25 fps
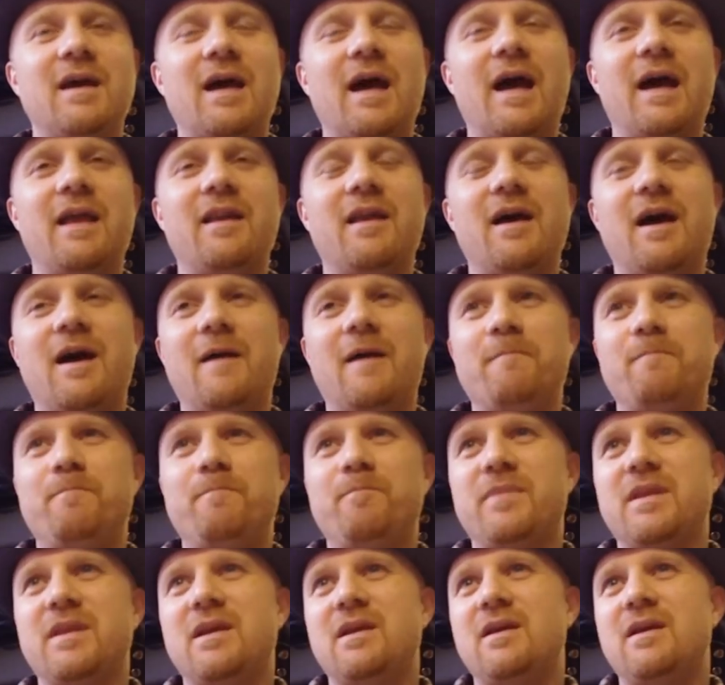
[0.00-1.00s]
and
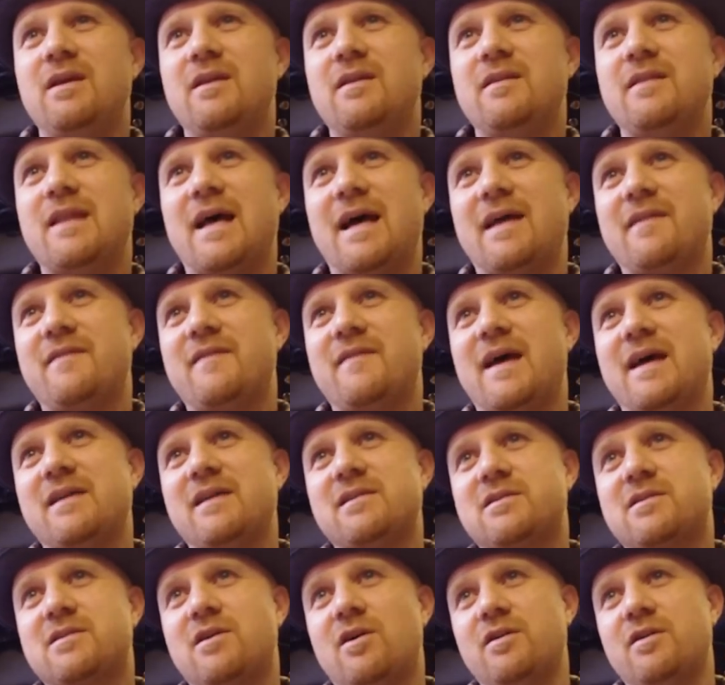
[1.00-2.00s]
um, that
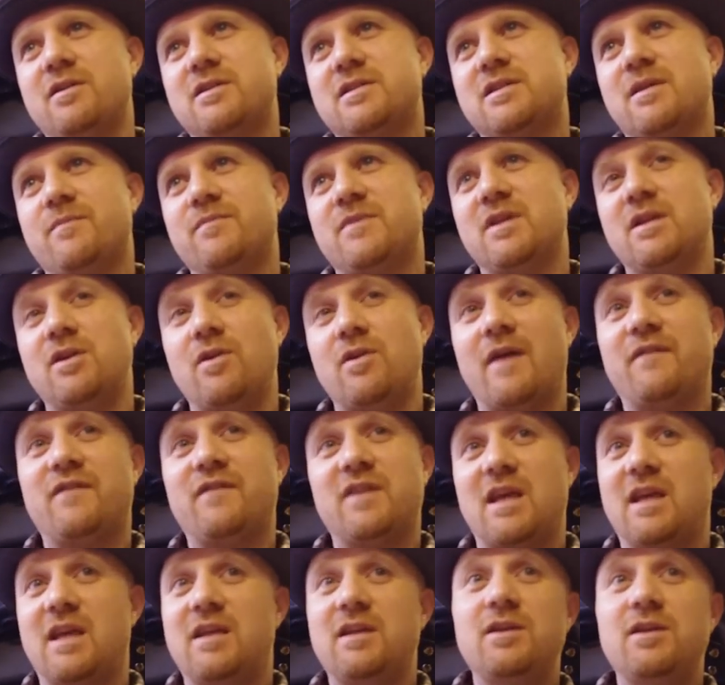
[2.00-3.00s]
that's kind of something you
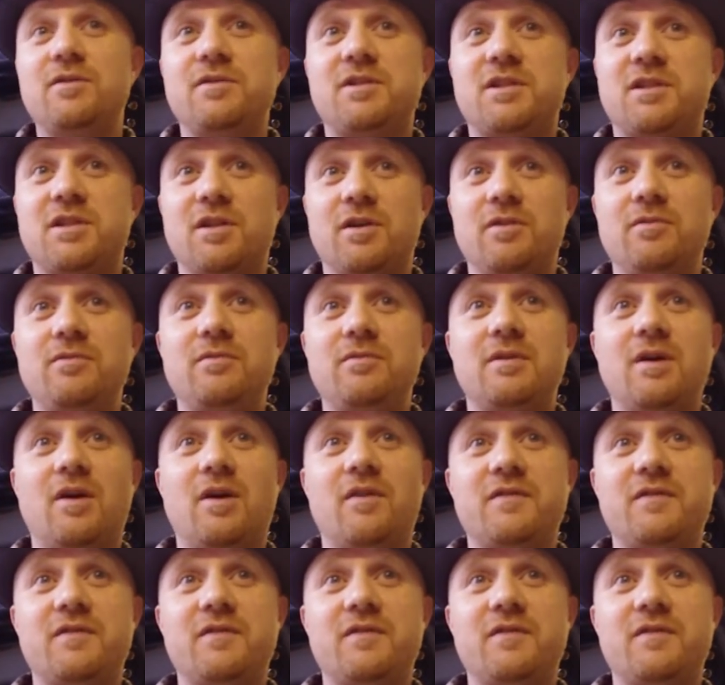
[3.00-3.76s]
have to get used to.